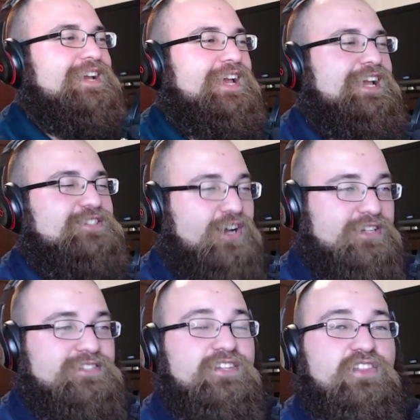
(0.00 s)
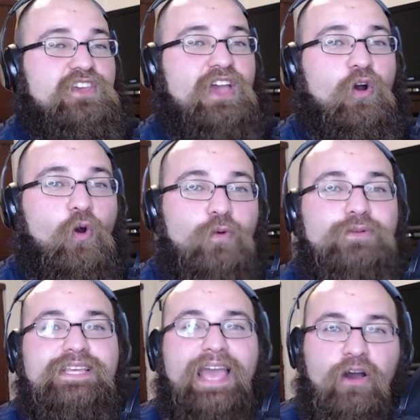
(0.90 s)
is honestly the
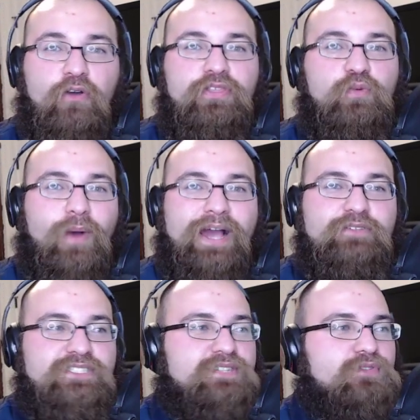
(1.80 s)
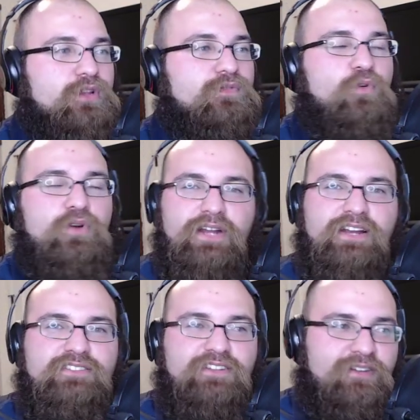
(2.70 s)
only healthy wide receiver on the
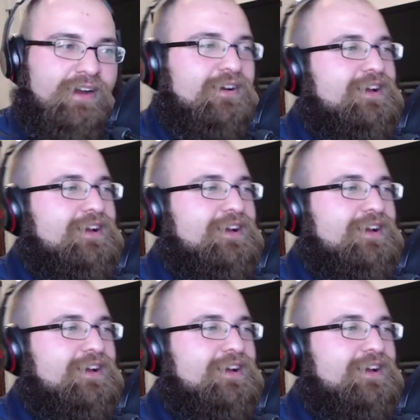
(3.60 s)
49ers right now.